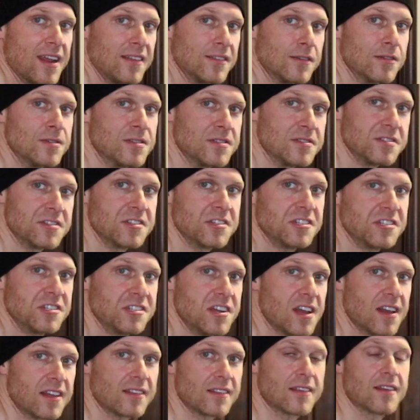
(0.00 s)
ain't doing
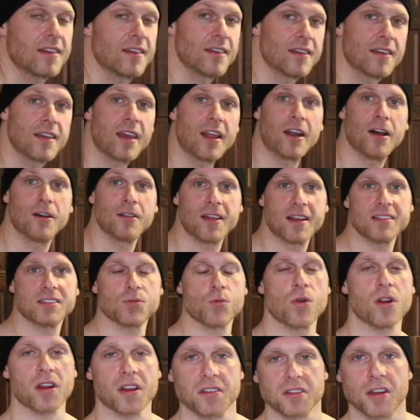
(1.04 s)
shit. You know, that's
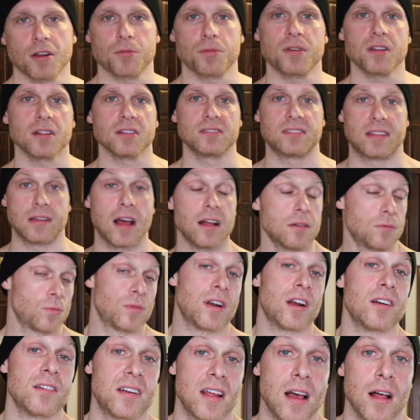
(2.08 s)
working your real
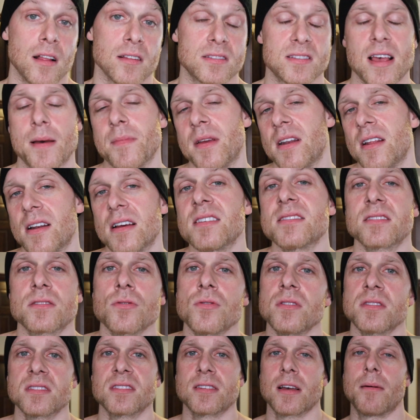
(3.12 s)
rear delts. I mean, it is
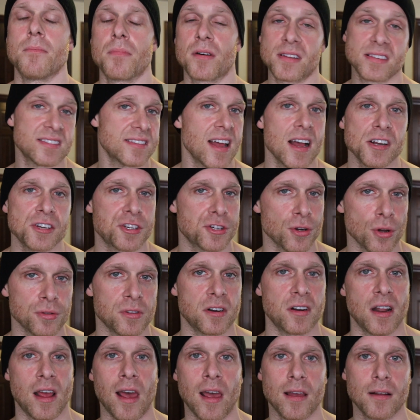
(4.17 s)
doing some, but it's not shoulder
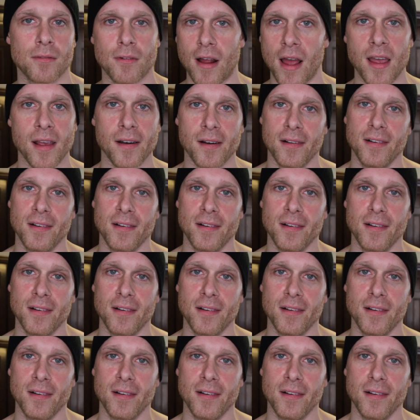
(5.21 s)
day, right?